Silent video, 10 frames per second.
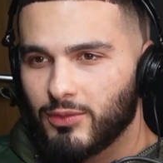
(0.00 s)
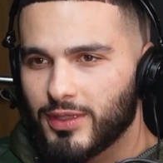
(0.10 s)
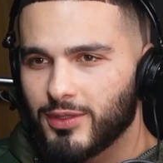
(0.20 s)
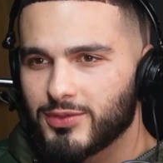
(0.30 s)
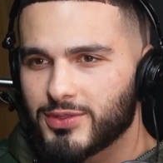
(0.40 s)

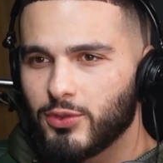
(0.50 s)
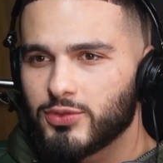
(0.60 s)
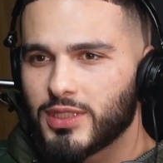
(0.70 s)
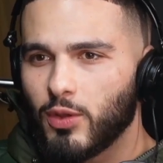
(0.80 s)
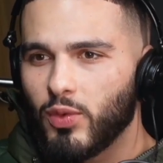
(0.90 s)
one of those. Yeah,
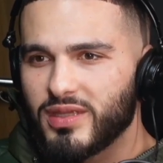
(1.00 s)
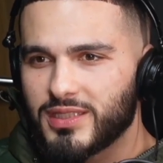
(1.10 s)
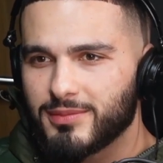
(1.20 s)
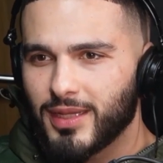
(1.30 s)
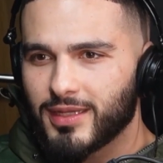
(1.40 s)
those and a
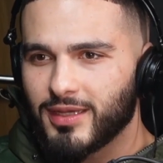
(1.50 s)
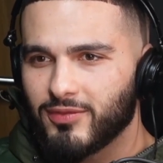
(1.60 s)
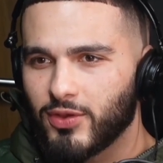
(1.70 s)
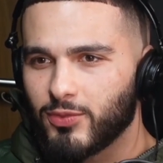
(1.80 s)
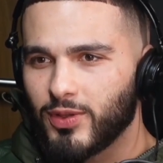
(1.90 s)
weighted blanket.
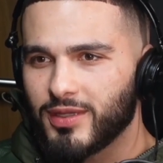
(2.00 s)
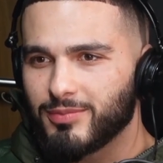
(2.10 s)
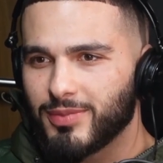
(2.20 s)
I've heard weighted